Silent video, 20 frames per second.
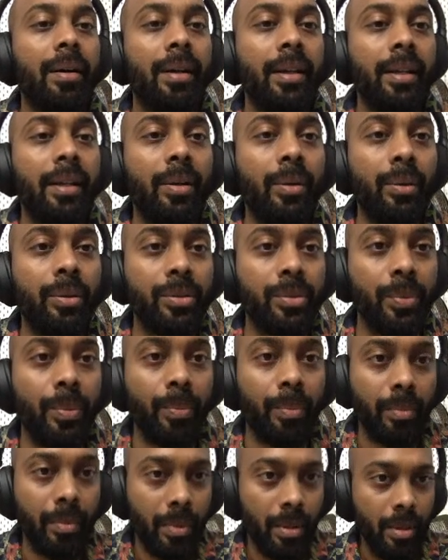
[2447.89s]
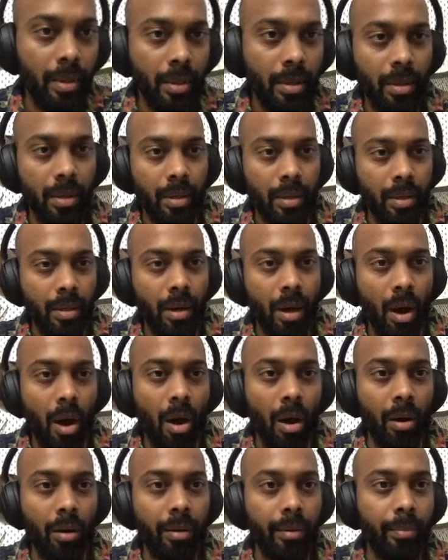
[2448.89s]
it looks
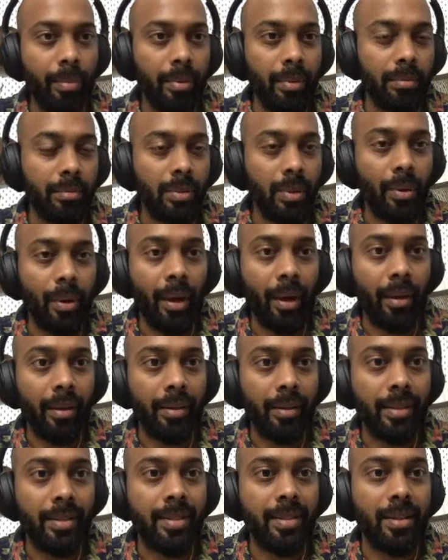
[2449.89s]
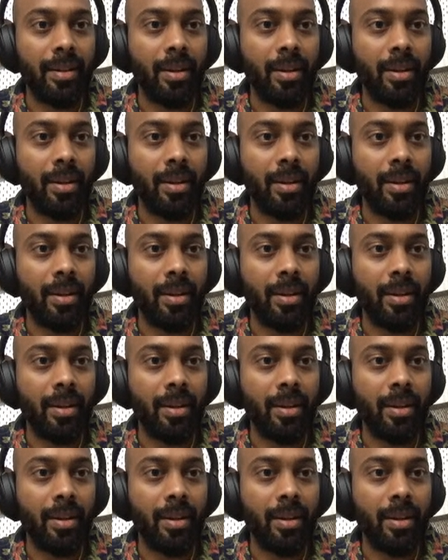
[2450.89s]
odd, but okay, it's